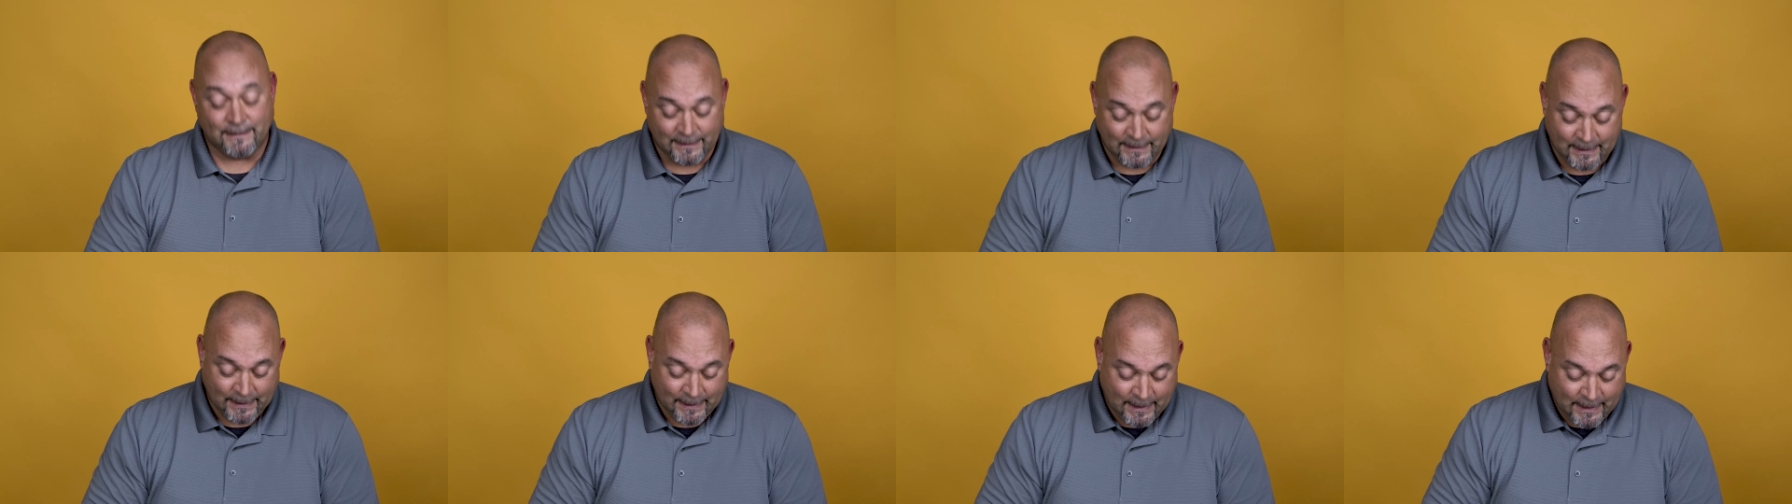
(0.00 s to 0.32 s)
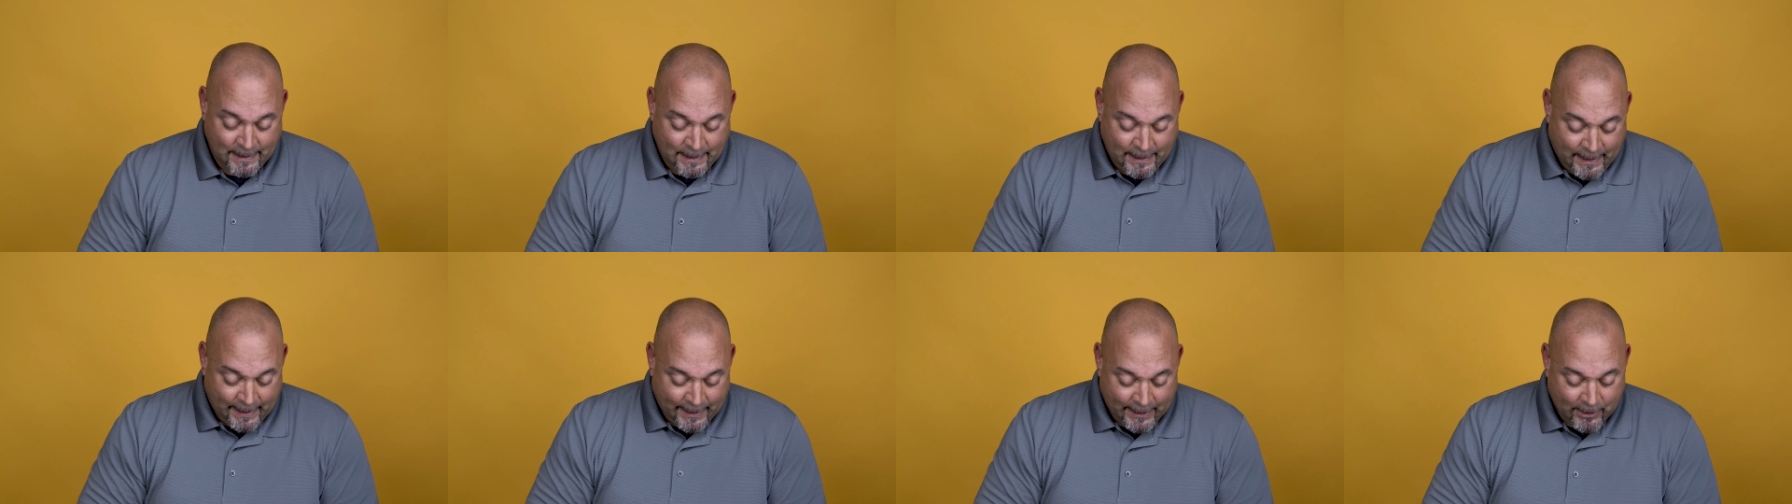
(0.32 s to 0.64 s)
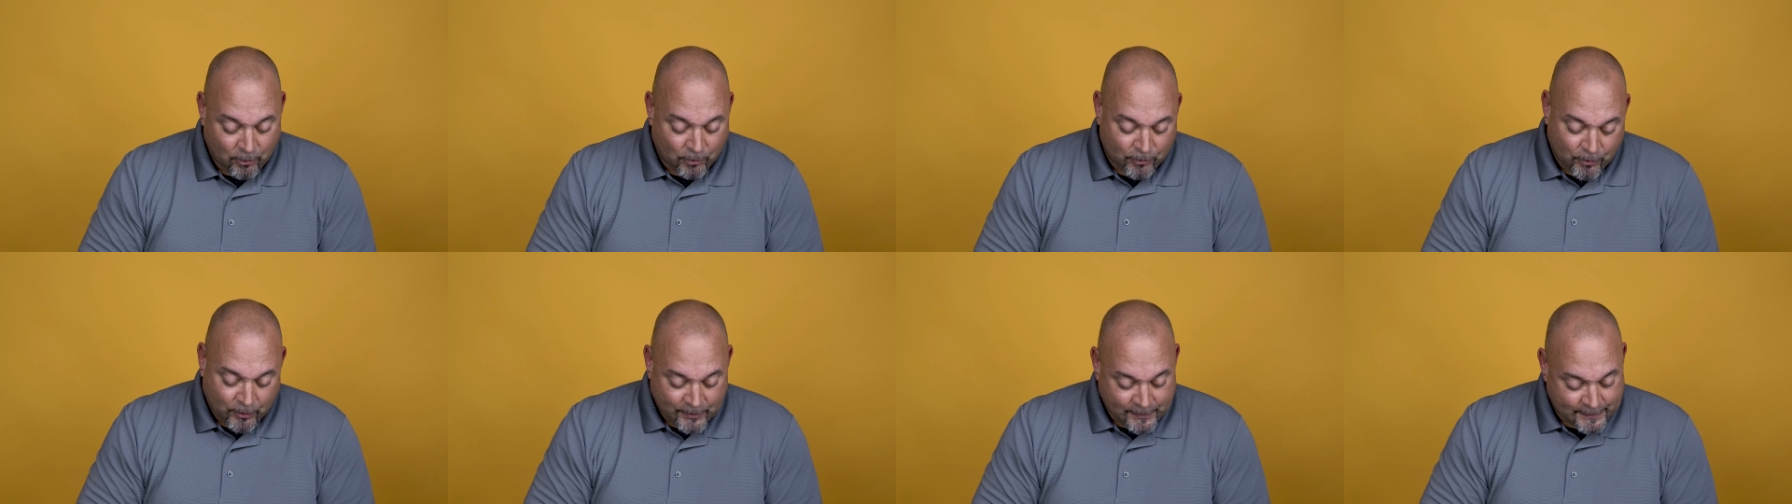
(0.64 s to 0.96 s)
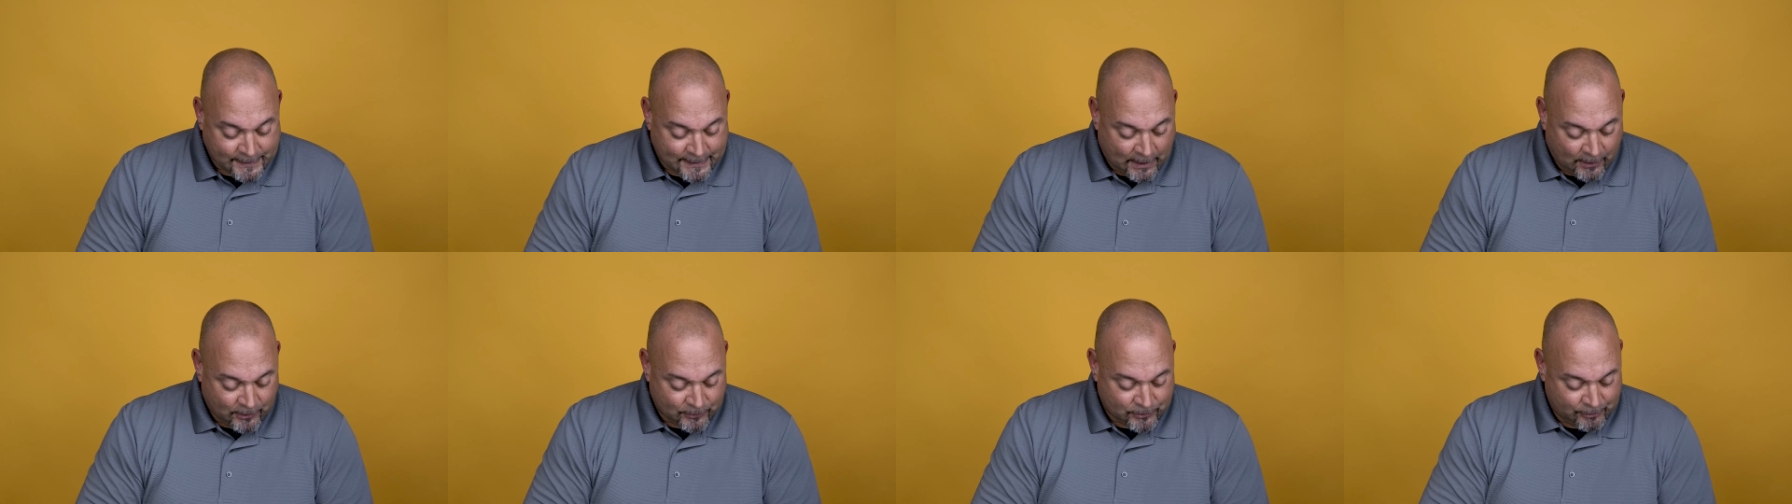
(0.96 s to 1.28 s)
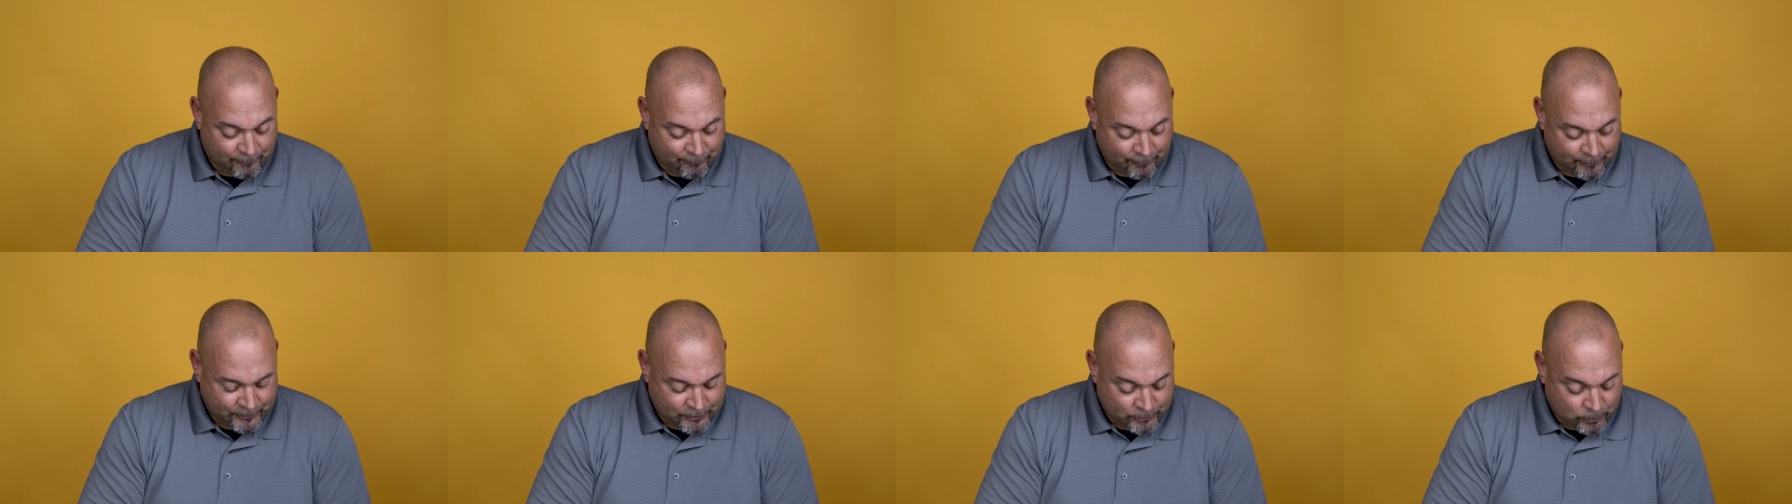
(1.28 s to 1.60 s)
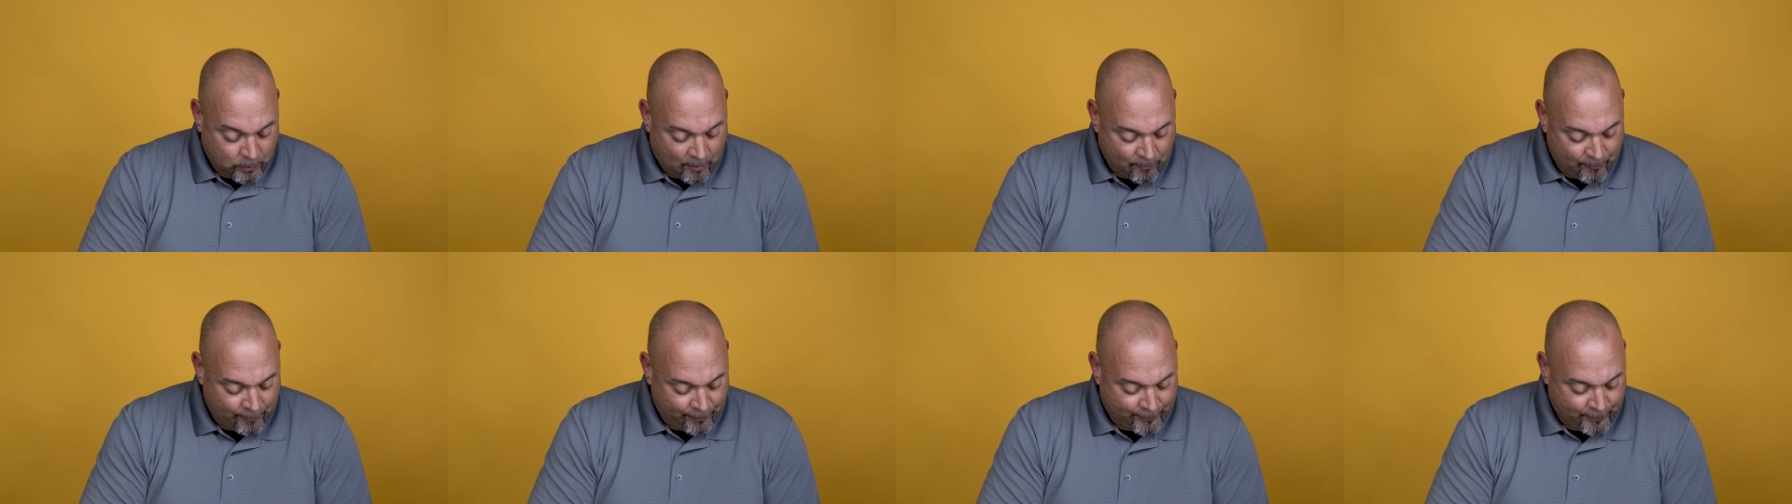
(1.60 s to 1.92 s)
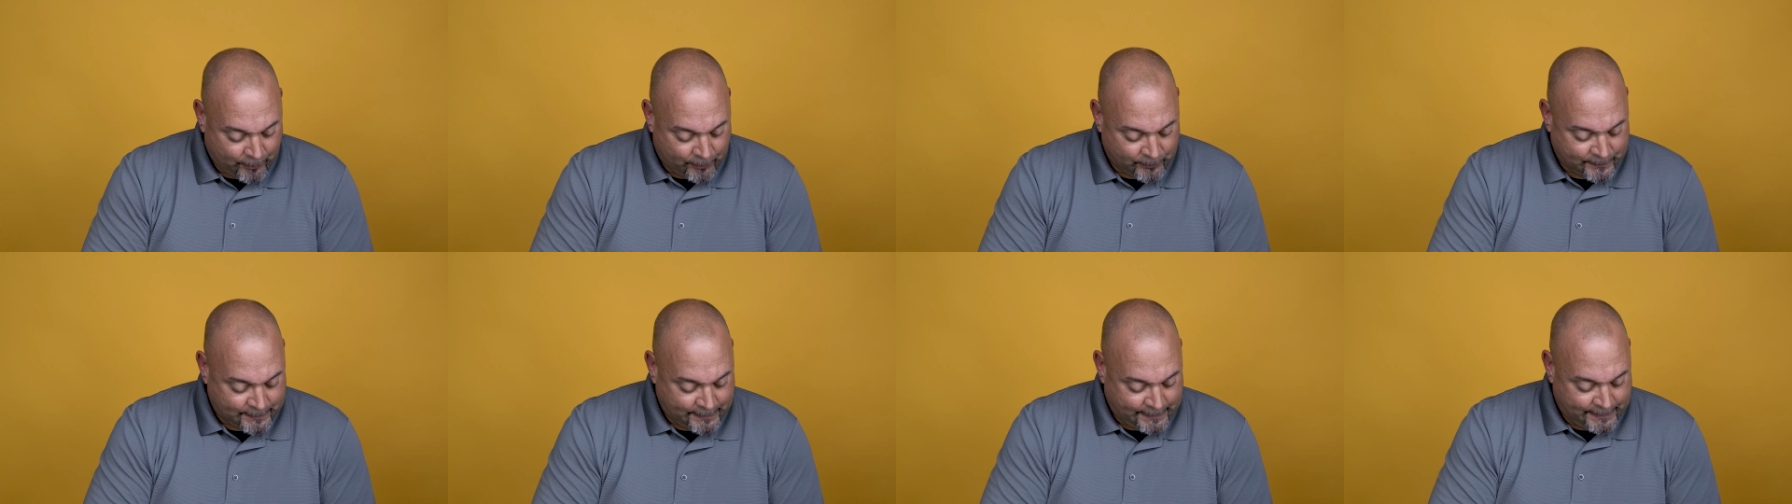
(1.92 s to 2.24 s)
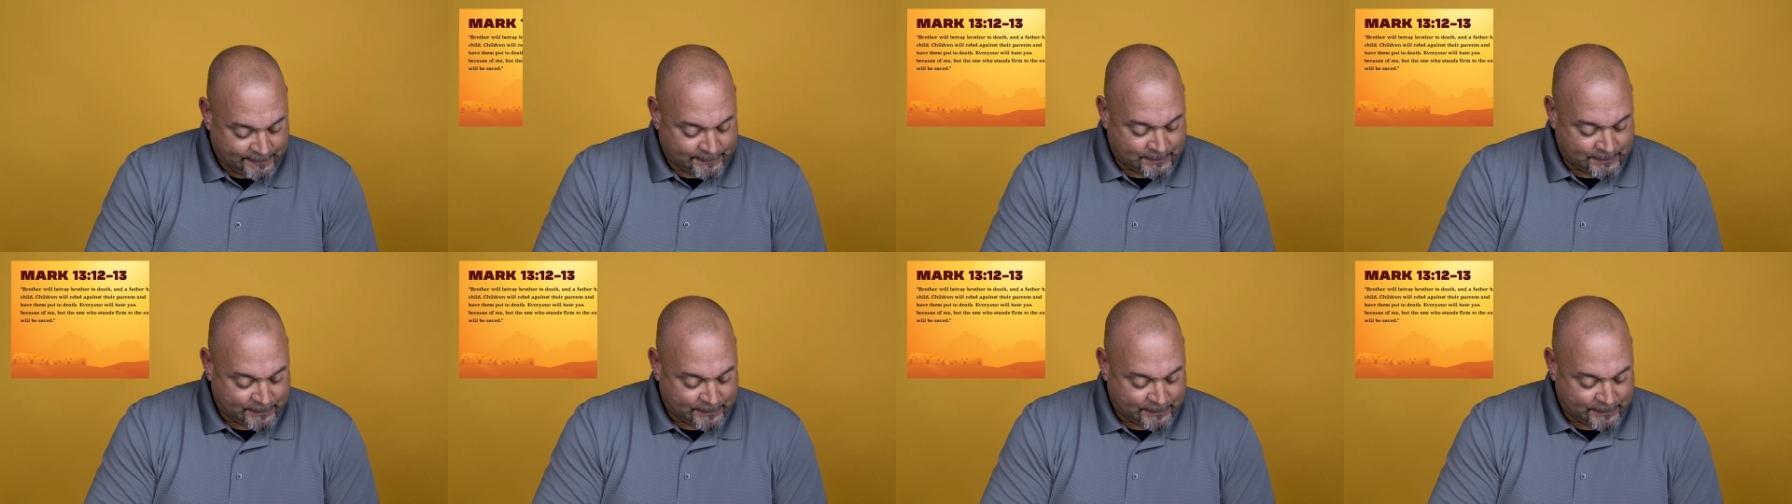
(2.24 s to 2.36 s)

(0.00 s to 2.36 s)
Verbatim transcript: And he goes on to tell us in verse 12 and 13,